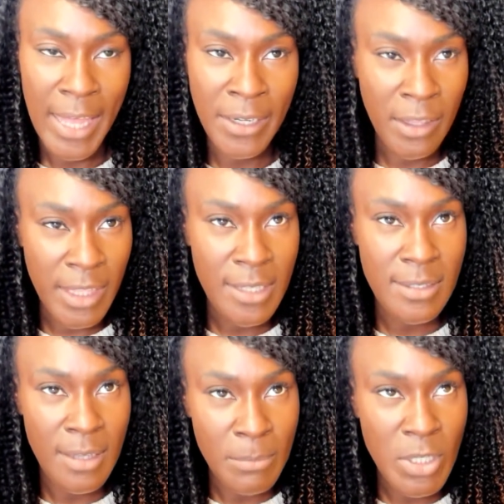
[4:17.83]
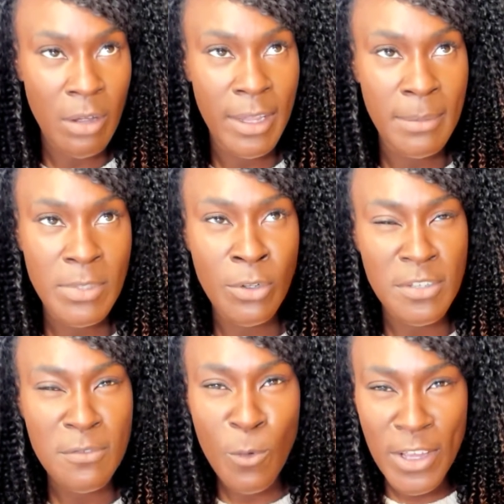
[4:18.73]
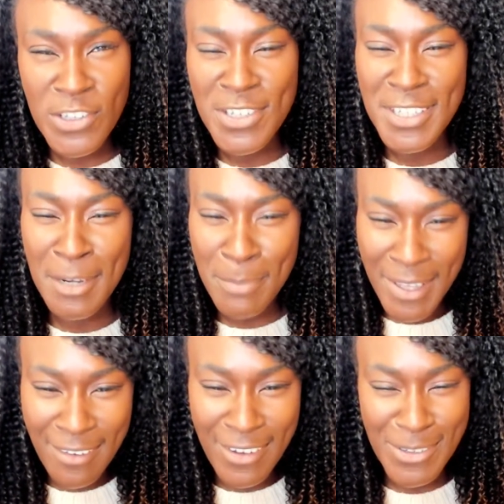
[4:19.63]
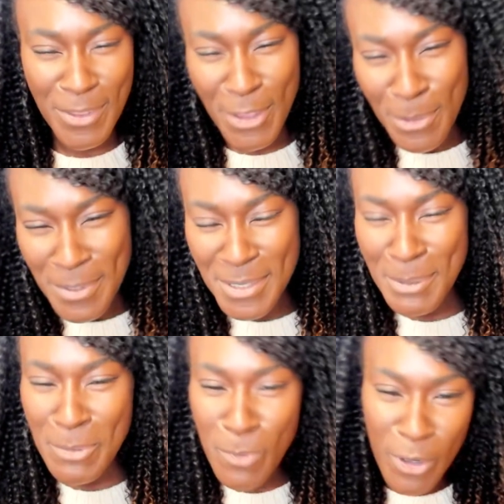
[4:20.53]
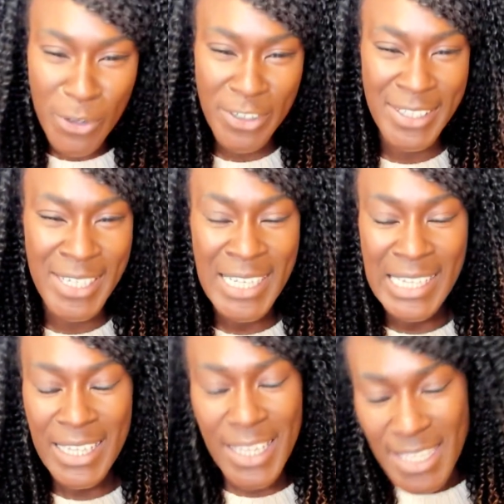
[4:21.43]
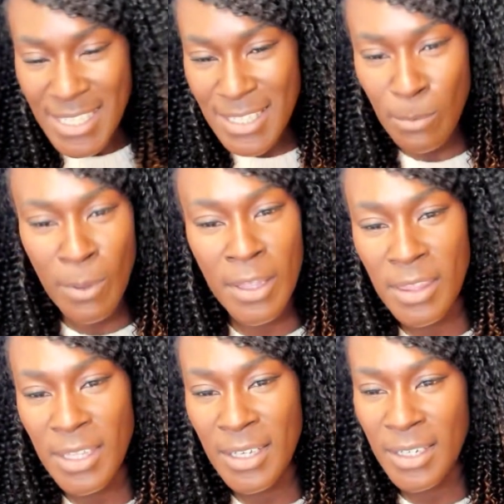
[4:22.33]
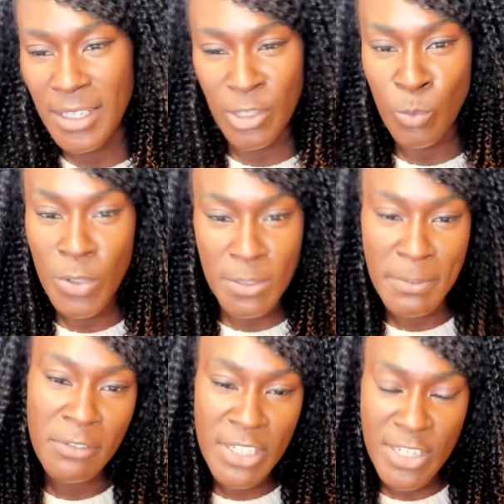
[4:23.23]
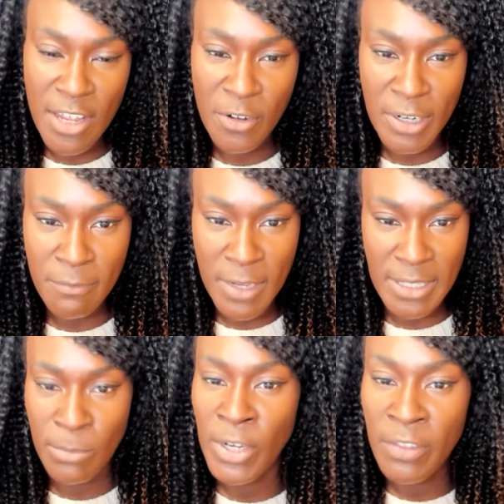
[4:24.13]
And I think sometimes lots of questions can be asked with who is doing what and is this worth it and what's been the return on investment.